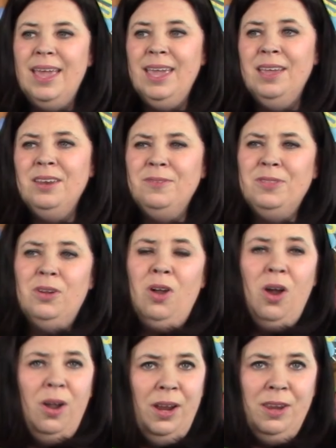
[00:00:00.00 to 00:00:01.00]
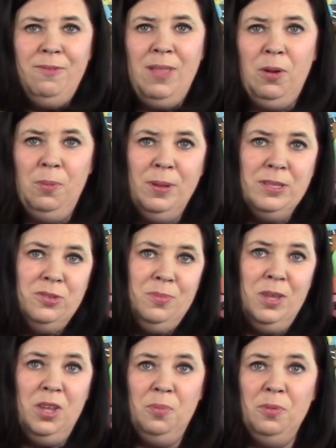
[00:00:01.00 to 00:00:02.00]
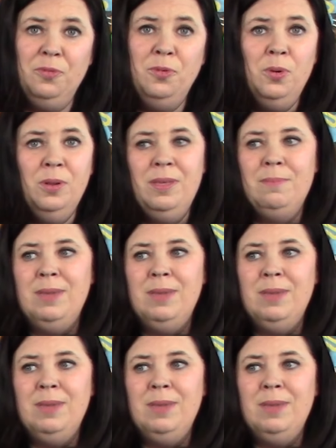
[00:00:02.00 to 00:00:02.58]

And if there are any flower buds from the year before that